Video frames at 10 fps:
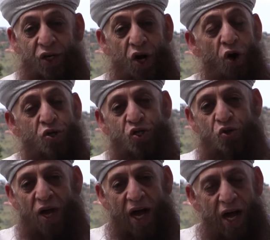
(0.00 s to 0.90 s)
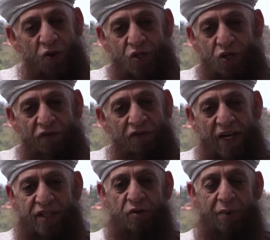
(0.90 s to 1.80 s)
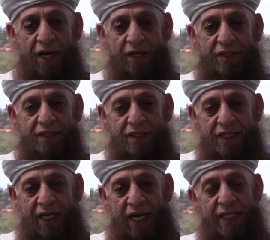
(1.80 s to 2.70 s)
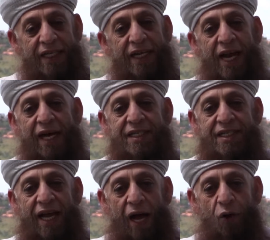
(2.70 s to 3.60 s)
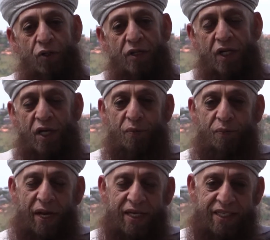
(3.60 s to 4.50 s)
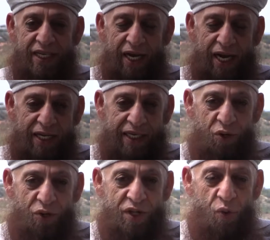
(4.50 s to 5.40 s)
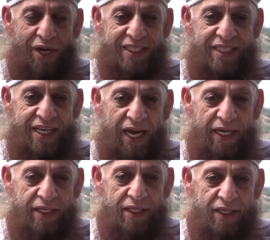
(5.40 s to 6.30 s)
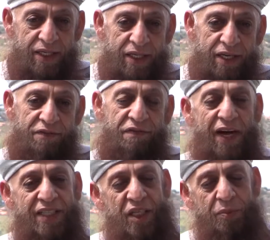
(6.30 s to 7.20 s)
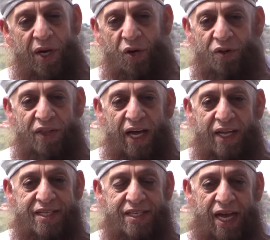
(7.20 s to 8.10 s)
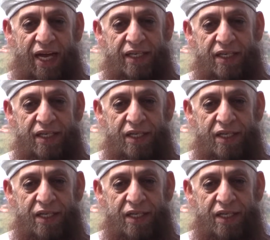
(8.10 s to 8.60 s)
goes to the house of Fatima, and he lies down, placing Ali on the one side, Fatima on the other side,